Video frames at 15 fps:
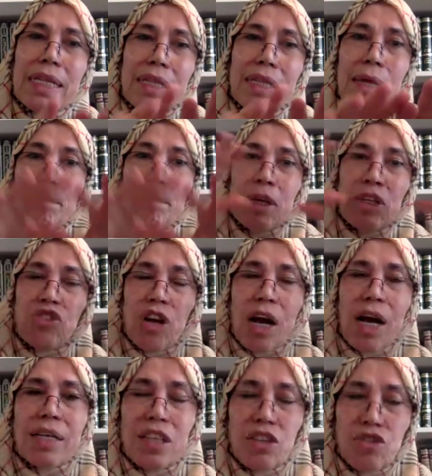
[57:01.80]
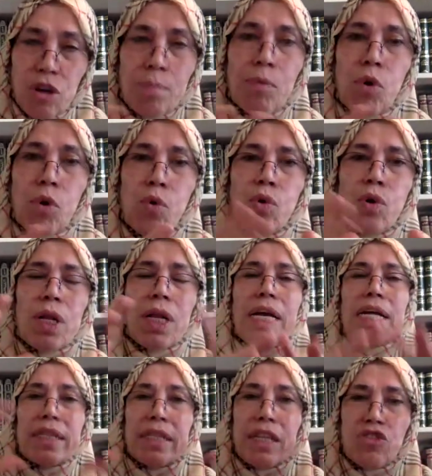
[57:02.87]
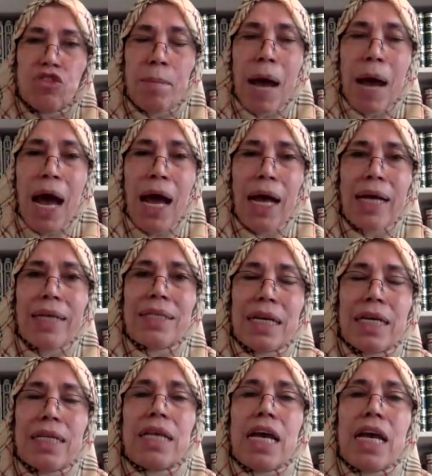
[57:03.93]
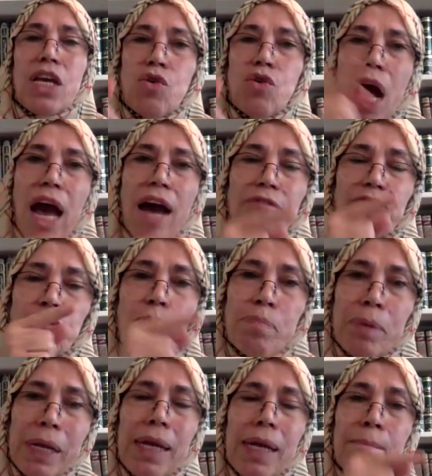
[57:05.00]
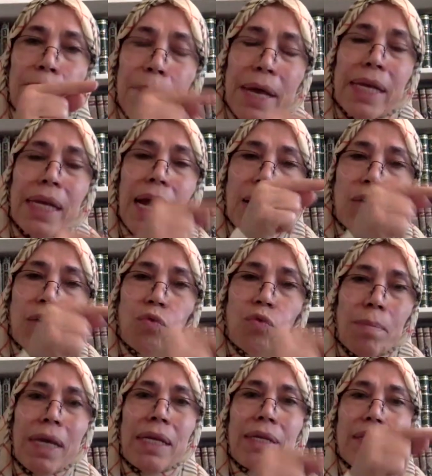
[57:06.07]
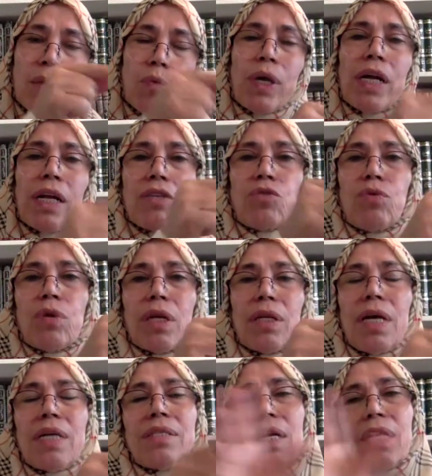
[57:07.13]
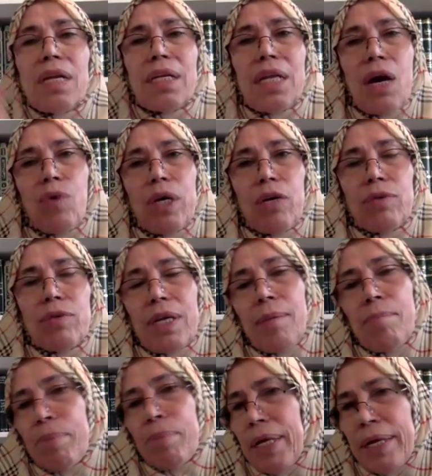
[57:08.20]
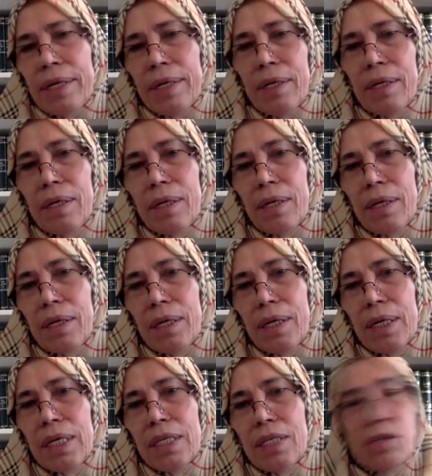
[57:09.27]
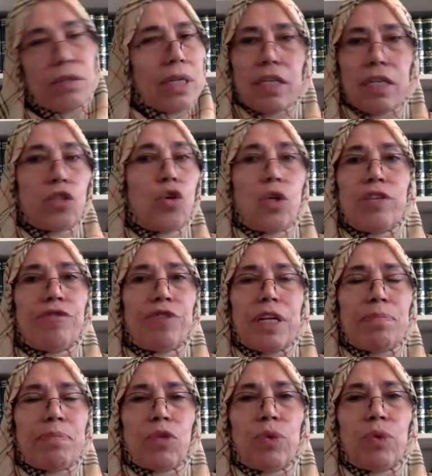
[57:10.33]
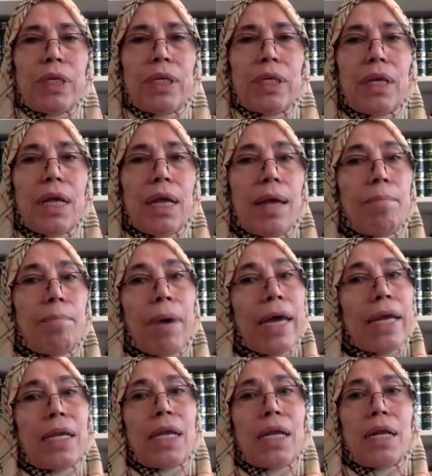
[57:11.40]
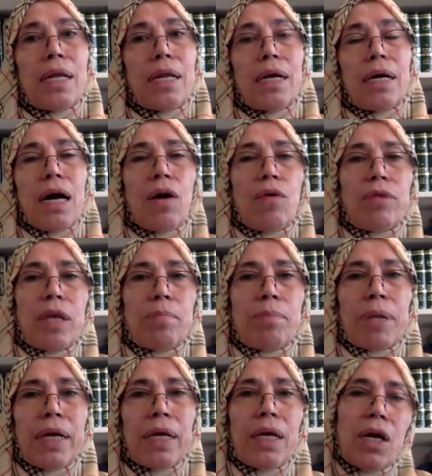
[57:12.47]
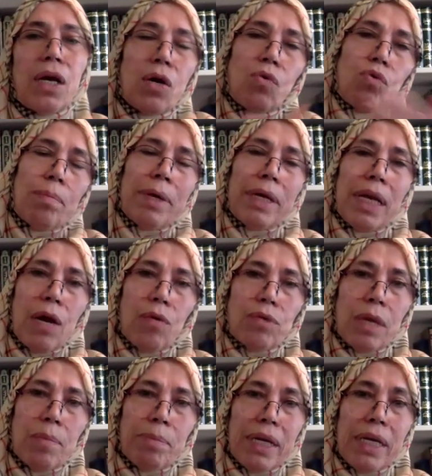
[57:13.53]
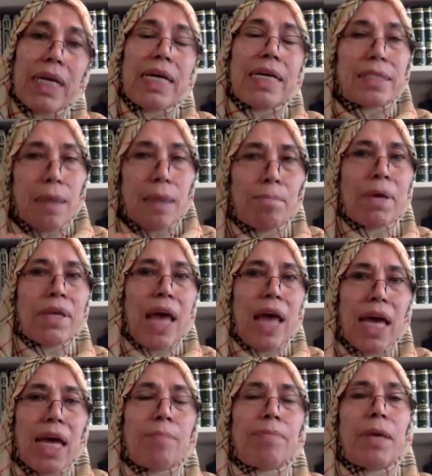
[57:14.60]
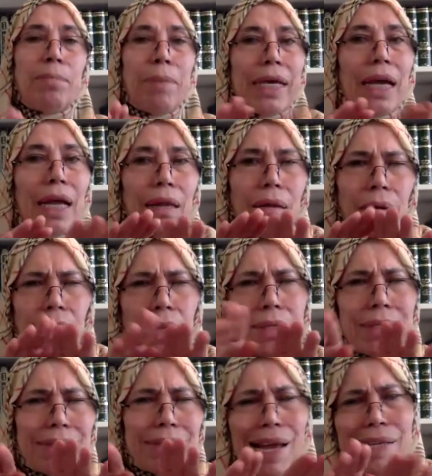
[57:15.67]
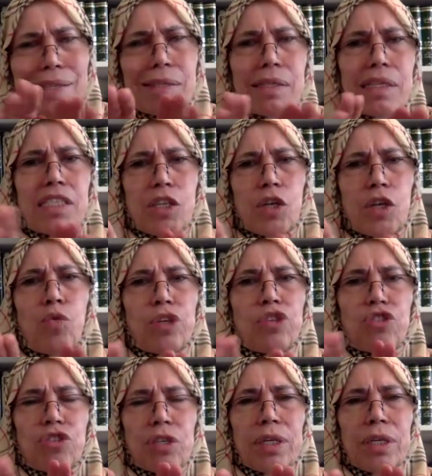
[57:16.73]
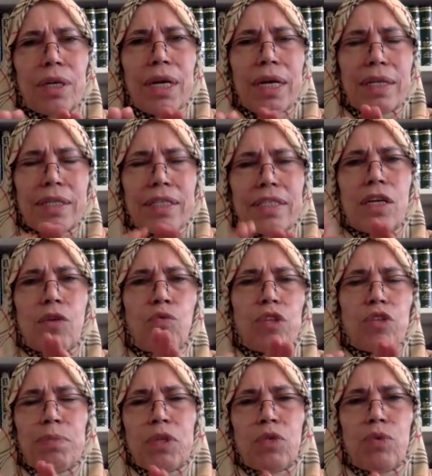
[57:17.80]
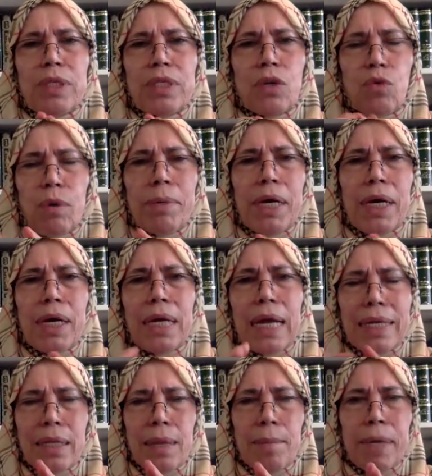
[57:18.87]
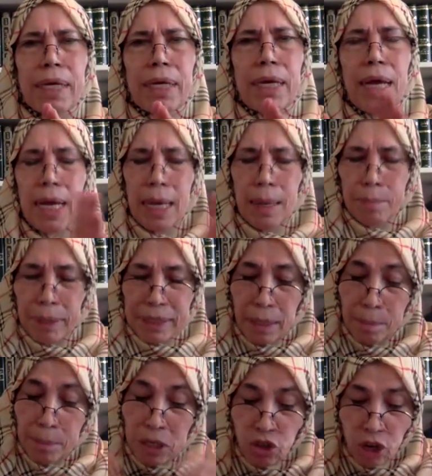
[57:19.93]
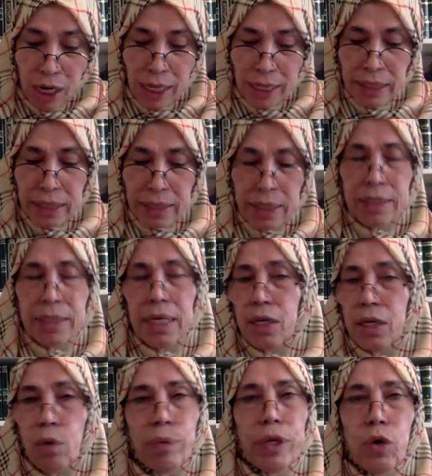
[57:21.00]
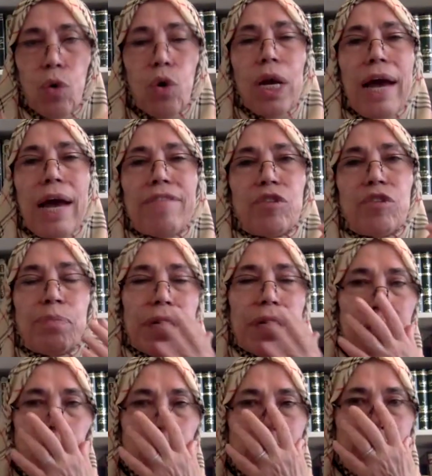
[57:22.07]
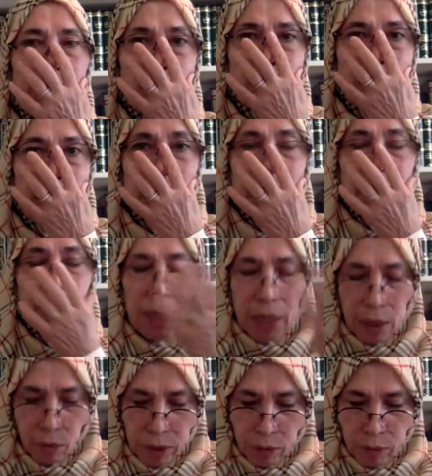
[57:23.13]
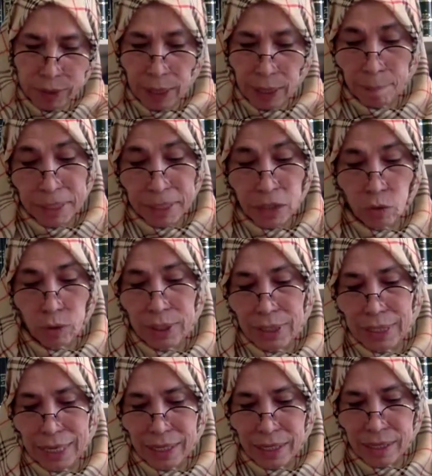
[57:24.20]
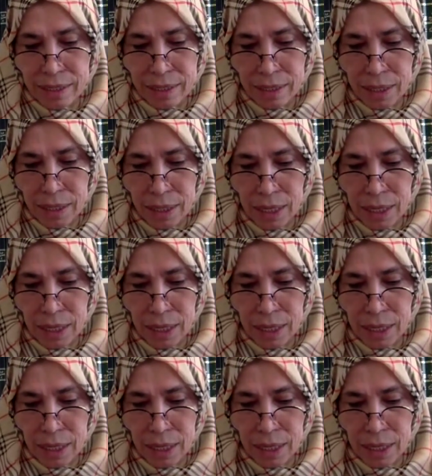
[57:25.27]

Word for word: the, major, the Jamhur, the Jama'ah says you have to pray men and women the way Rasulullah sallallahu alayhi wasallam pray. So there is no difference between men, how they pray, women, how they pray. Some madahib, they make a little slight distinguishing, distinguish between the woman and the men. But the majority, they say, no, we all have to pray the way Rasulullah sallallahu alayhi wasallam based on this hadith.